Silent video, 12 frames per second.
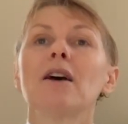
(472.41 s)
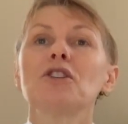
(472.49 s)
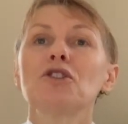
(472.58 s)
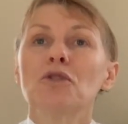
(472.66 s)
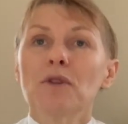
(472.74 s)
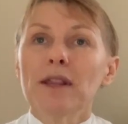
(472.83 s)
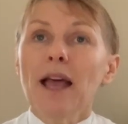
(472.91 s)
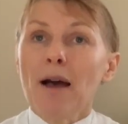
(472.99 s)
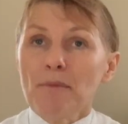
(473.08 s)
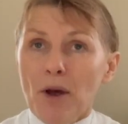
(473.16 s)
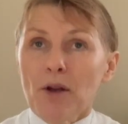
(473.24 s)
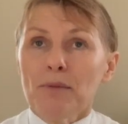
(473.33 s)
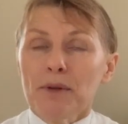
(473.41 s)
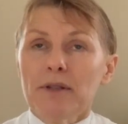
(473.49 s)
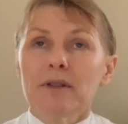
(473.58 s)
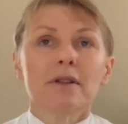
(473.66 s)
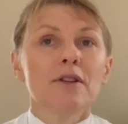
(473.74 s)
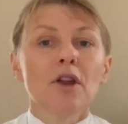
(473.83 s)
during that moment,
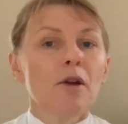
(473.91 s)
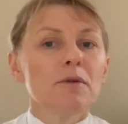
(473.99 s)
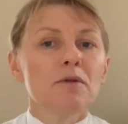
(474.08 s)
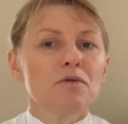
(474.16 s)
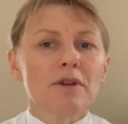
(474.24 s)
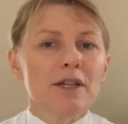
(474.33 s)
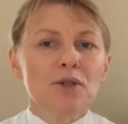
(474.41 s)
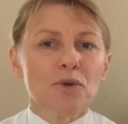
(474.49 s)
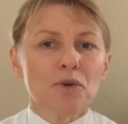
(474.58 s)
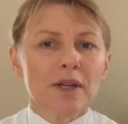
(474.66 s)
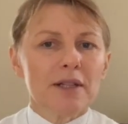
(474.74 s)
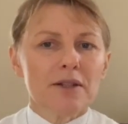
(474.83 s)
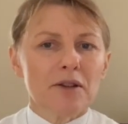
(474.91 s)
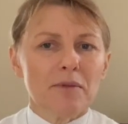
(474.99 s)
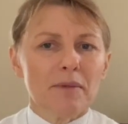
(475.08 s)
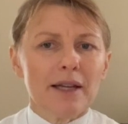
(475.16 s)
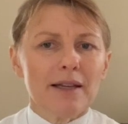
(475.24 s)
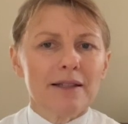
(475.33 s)
nobody was really talking to
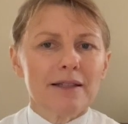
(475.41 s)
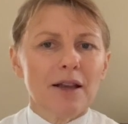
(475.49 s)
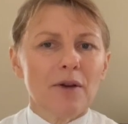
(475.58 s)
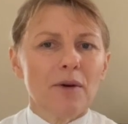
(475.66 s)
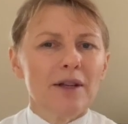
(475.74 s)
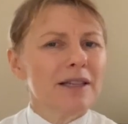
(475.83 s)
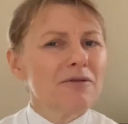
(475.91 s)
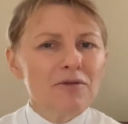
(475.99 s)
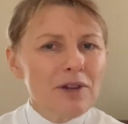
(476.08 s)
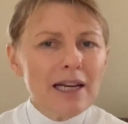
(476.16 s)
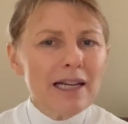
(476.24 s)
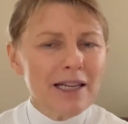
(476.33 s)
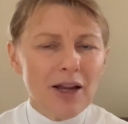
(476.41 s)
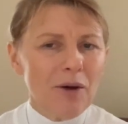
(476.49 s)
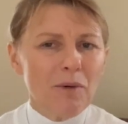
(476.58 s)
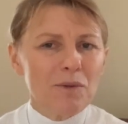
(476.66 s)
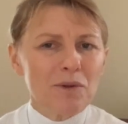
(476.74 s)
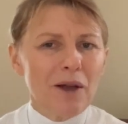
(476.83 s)
me. So I didn't really know
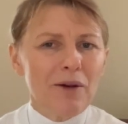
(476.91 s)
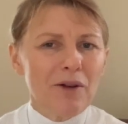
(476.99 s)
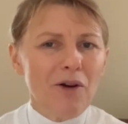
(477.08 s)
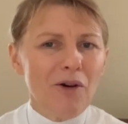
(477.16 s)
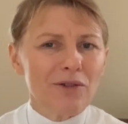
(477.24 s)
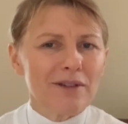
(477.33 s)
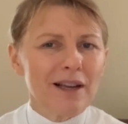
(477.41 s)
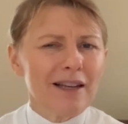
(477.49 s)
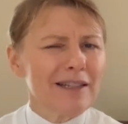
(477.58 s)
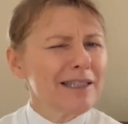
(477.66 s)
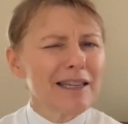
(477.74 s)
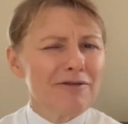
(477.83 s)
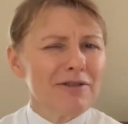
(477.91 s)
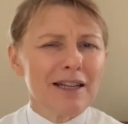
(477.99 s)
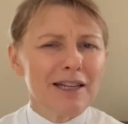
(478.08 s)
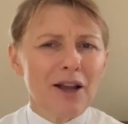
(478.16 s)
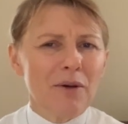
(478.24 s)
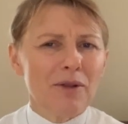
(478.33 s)
what was going on, and I didn't
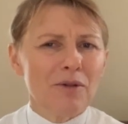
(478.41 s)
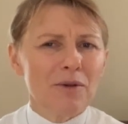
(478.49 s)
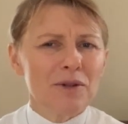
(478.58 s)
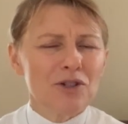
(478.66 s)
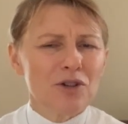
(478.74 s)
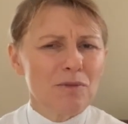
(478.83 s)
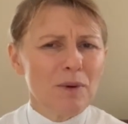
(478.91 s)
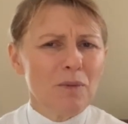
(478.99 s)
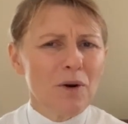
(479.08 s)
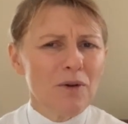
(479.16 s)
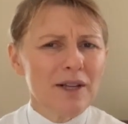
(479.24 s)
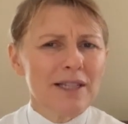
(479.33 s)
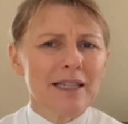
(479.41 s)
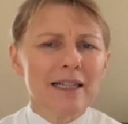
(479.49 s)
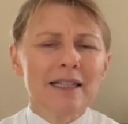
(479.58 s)
really know whether I should be worried.